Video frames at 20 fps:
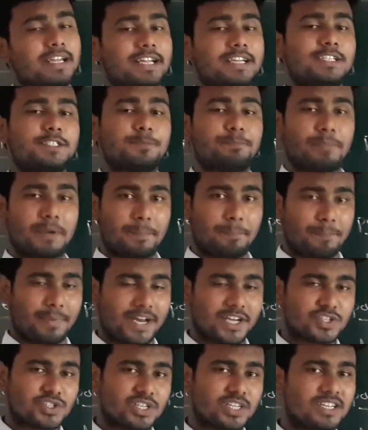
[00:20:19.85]
Its
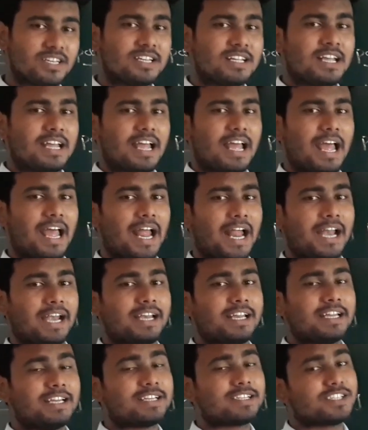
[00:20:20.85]
preparation
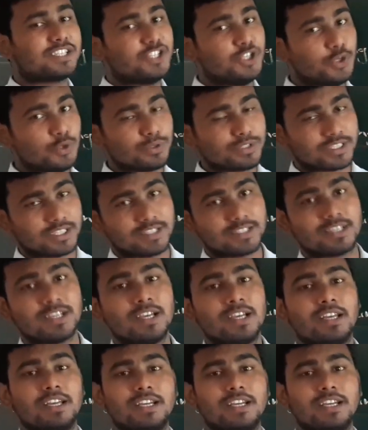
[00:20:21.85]
and its uses